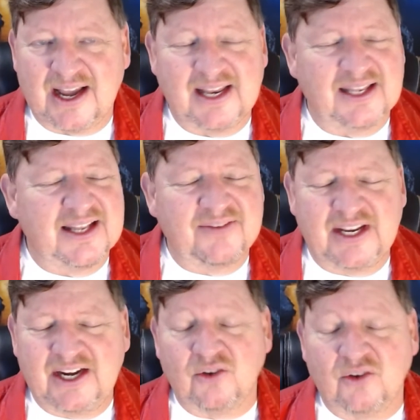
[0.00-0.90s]
I'd love to
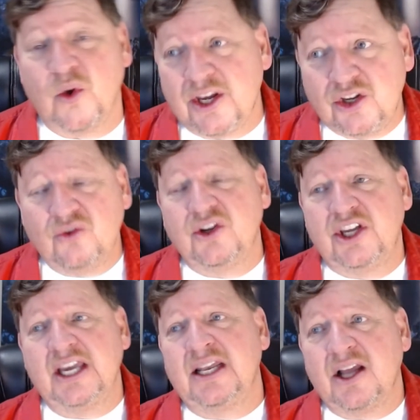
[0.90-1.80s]
hear it. When you
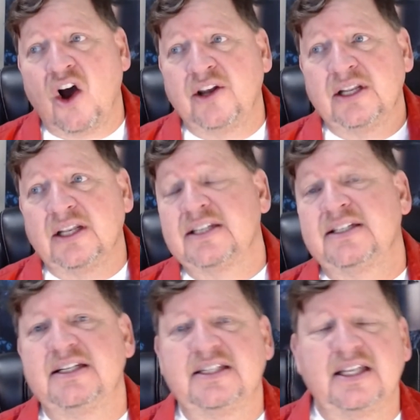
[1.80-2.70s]
get onto
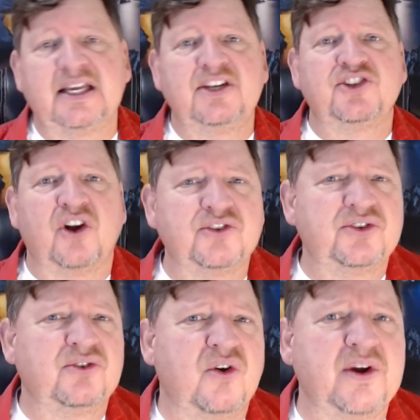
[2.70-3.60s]
Listings to leads, you're
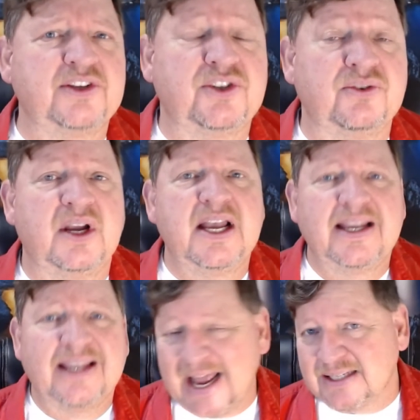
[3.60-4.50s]
also going to
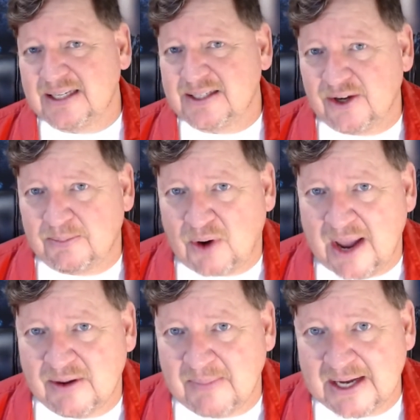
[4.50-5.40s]
get access to their
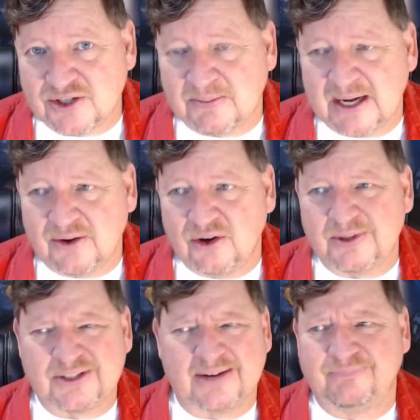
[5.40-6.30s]
private mastermind group.
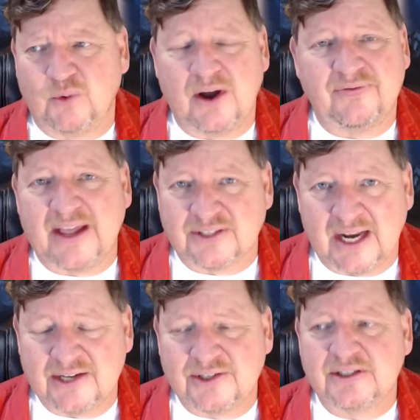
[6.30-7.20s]
There's like 12,000
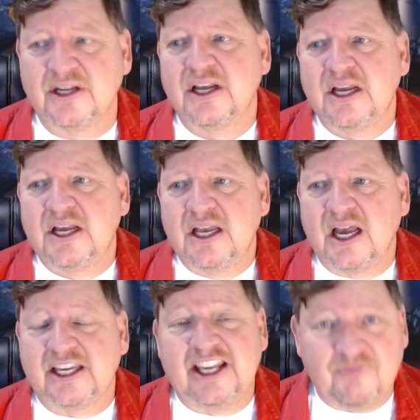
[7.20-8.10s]
agents. Uh,
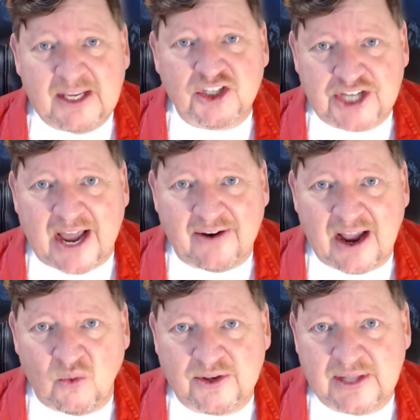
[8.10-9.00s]
give me a shout
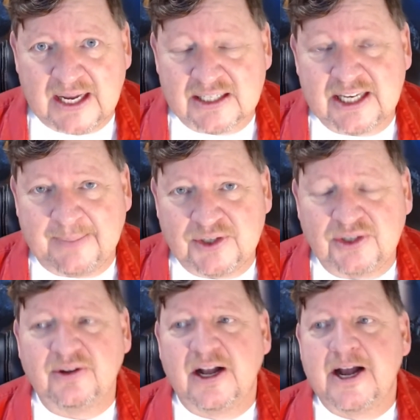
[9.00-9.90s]
out when they accept
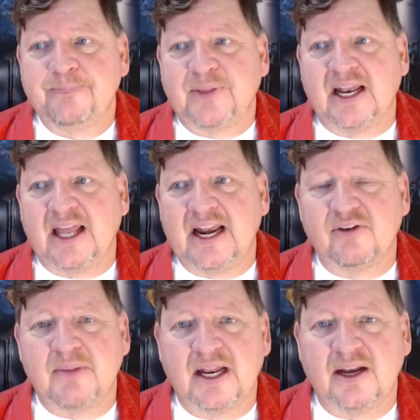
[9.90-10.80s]
you and let
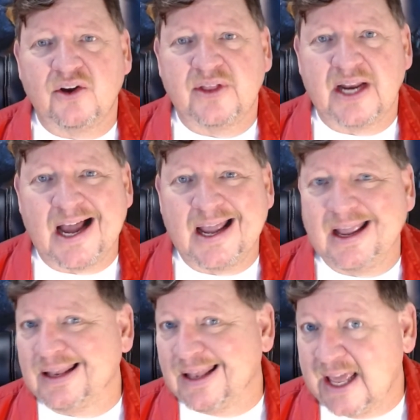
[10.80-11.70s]
everybody know that I
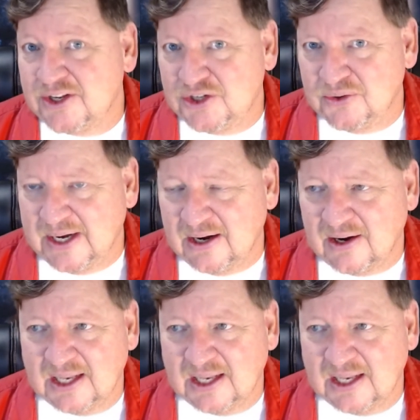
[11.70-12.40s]
led you there.